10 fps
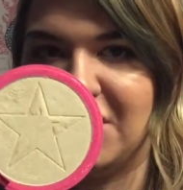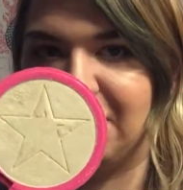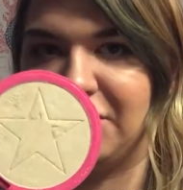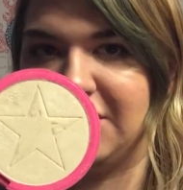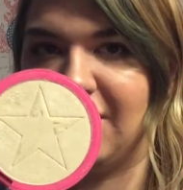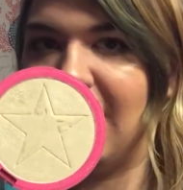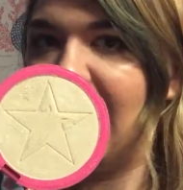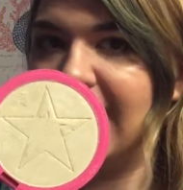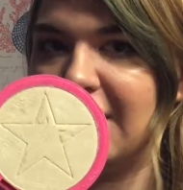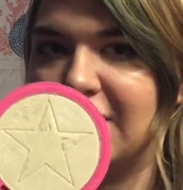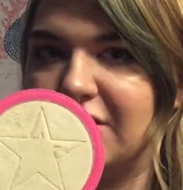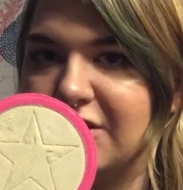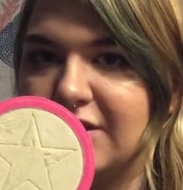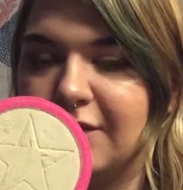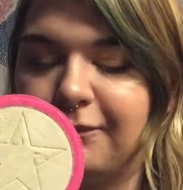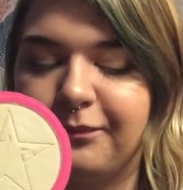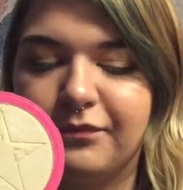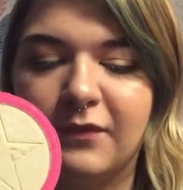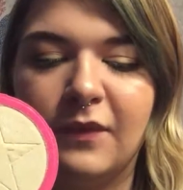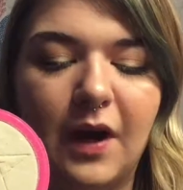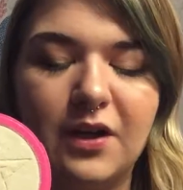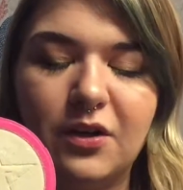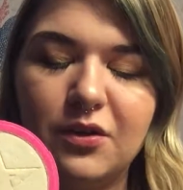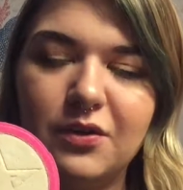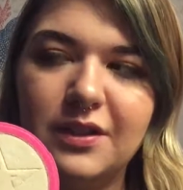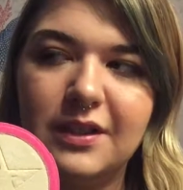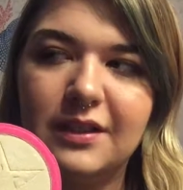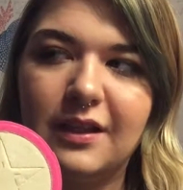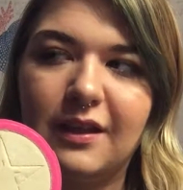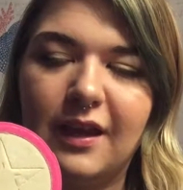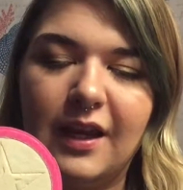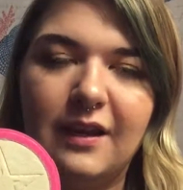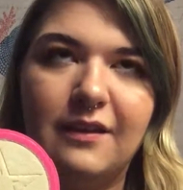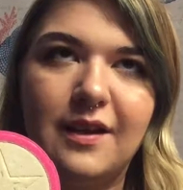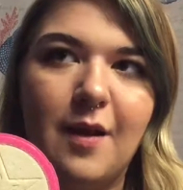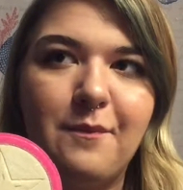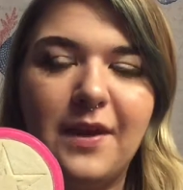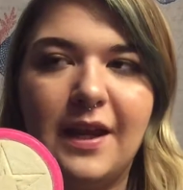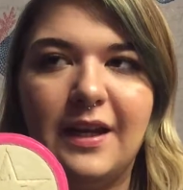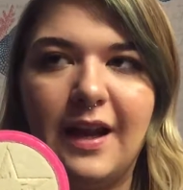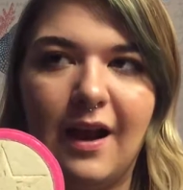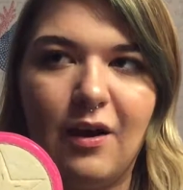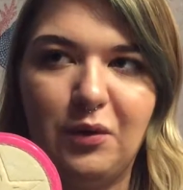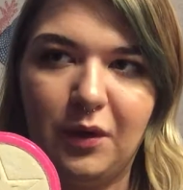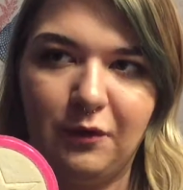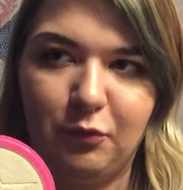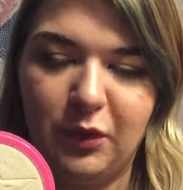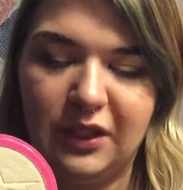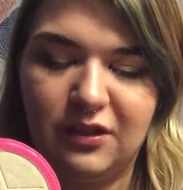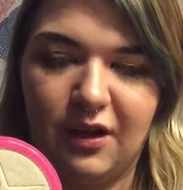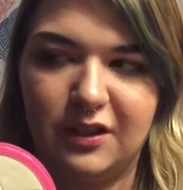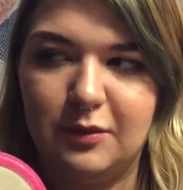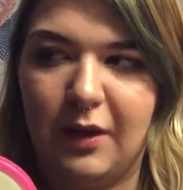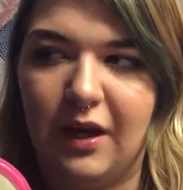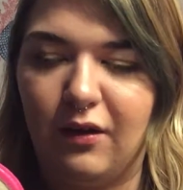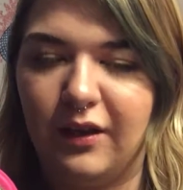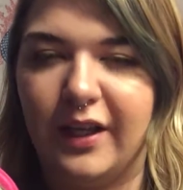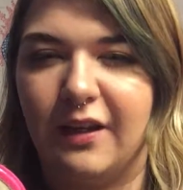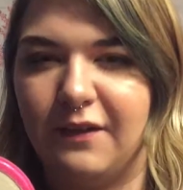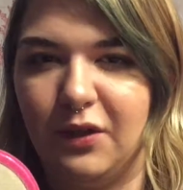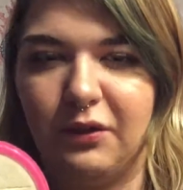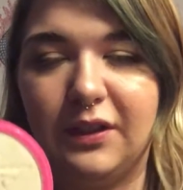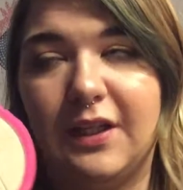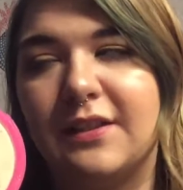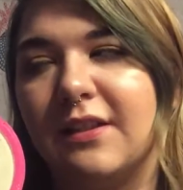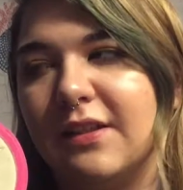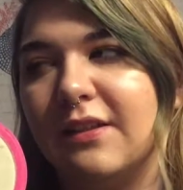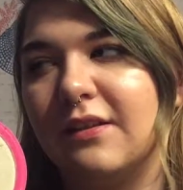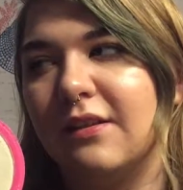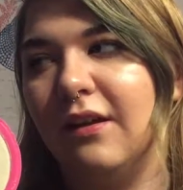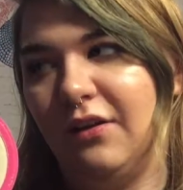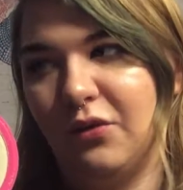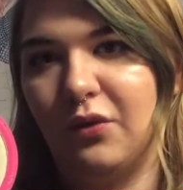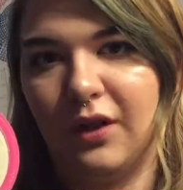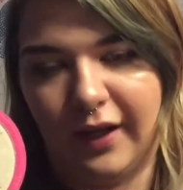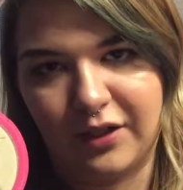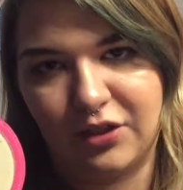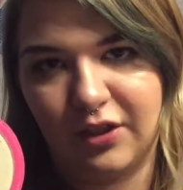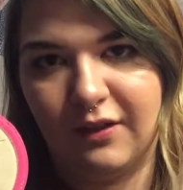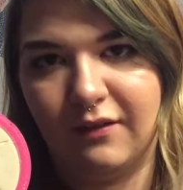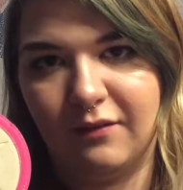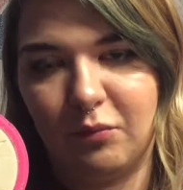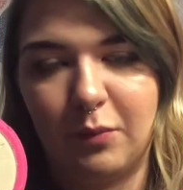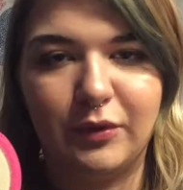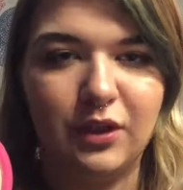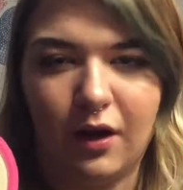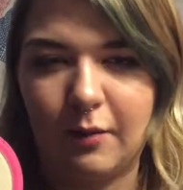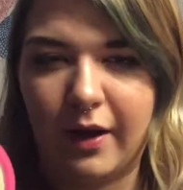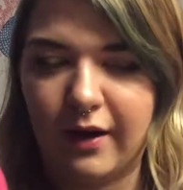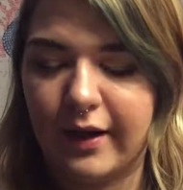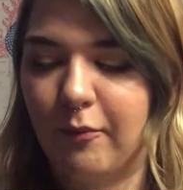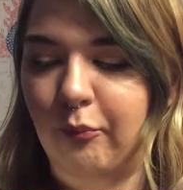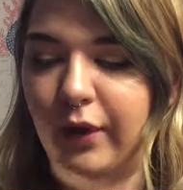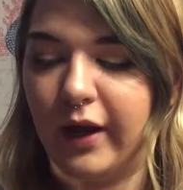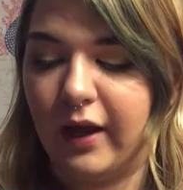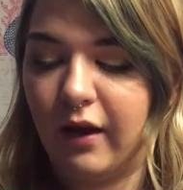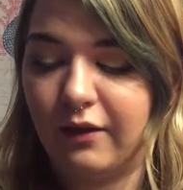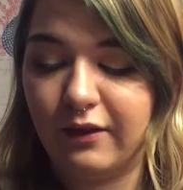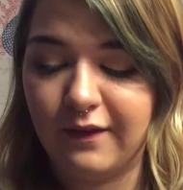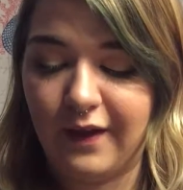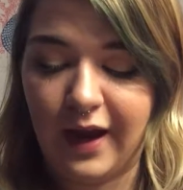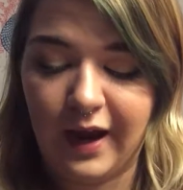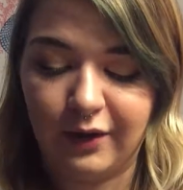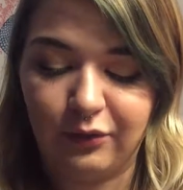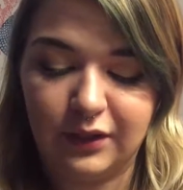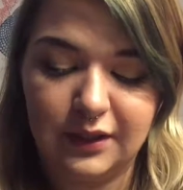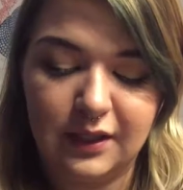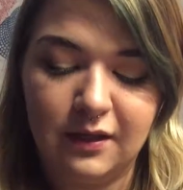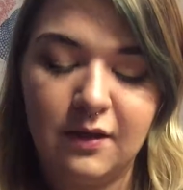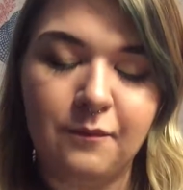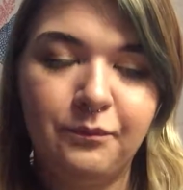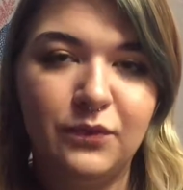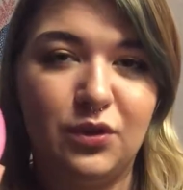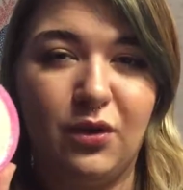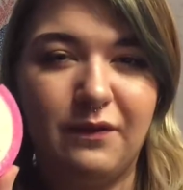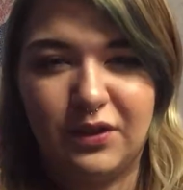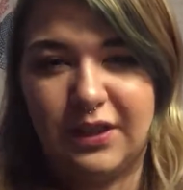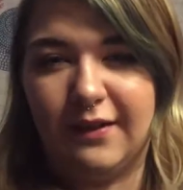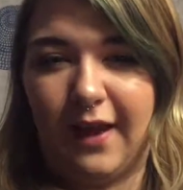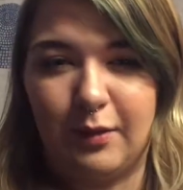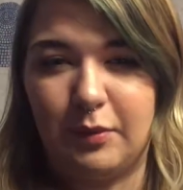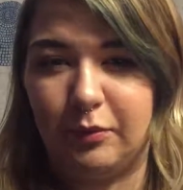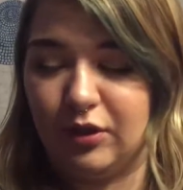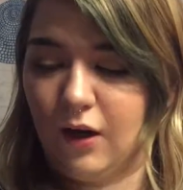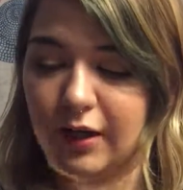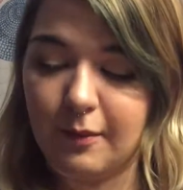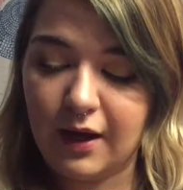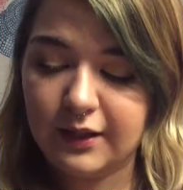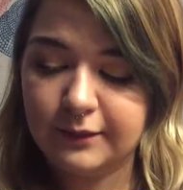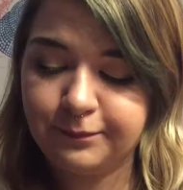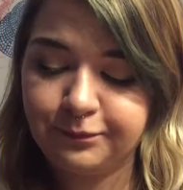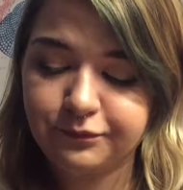Jeffree Star highlighters. I know they come in and out of being talked about. Like if he releases a new collection, people talk about it, but other than that, I really don't ever see a lot of people talking about it.